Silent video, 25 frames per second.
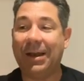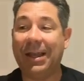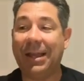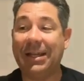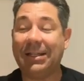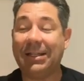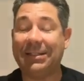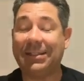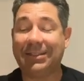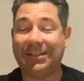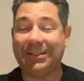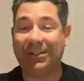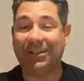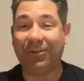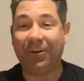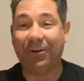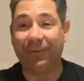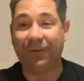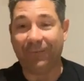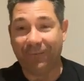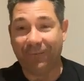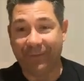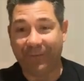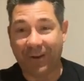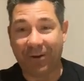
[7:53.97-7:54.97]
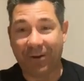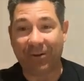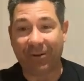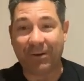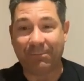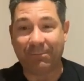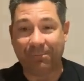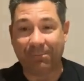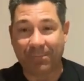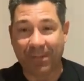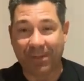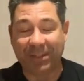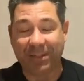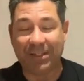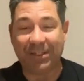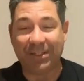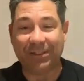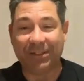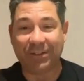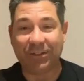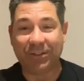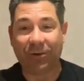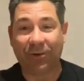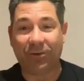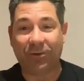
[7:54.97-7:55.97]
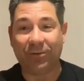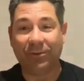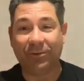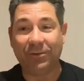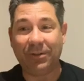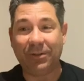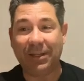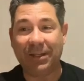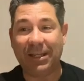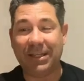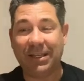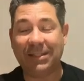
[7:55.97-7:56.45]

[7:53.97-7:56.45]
It's still a very busy song.